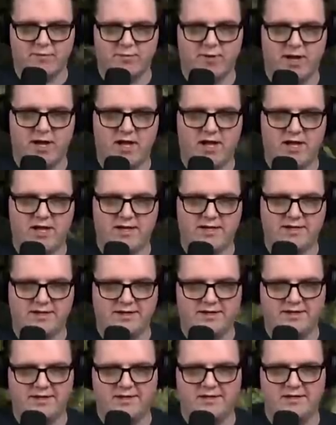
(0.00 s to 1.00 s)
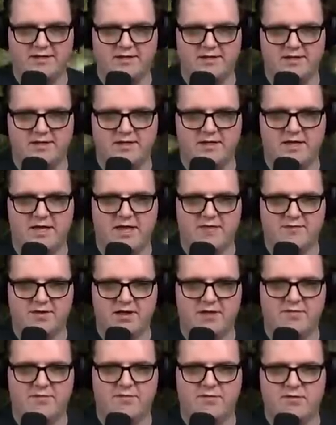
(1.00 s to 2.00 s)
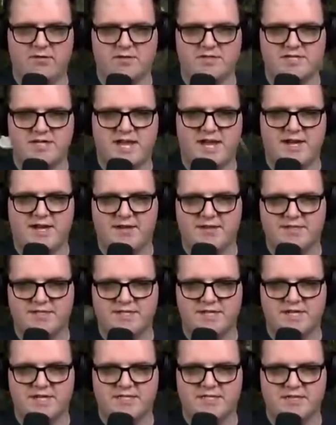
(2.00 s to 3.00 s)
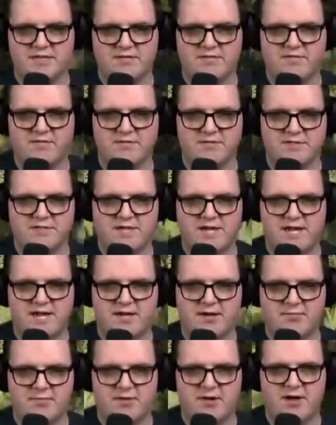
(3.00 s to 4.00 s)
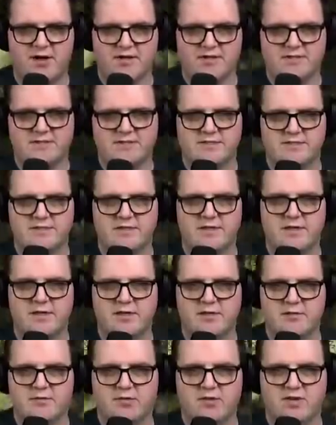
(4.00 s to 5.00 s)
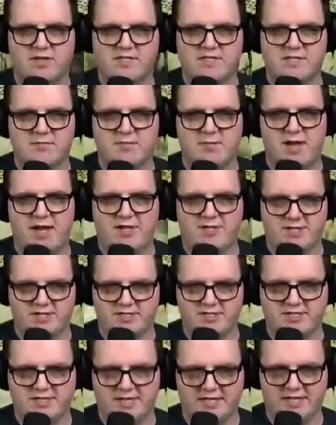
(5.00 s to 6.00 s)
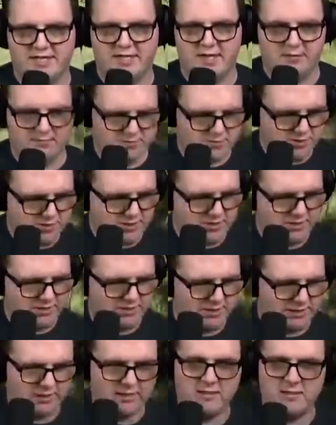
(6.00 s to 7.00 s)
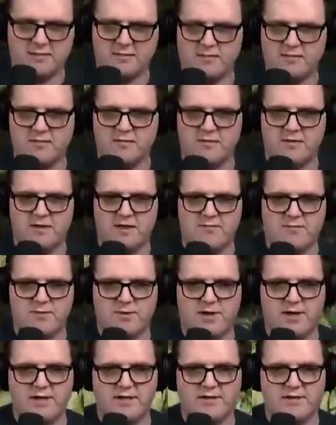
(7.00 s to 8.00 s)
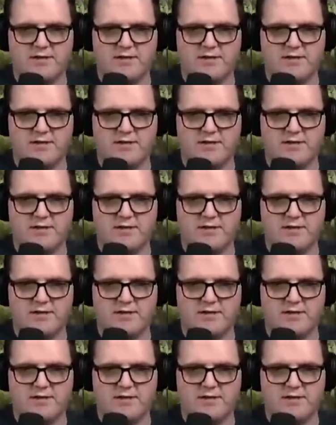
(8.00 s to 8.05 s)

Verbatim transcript: mind. I've got a full sack of sticks and a full stack of rocks. Plus there a magic go. stick that I'm juggling. Never mind.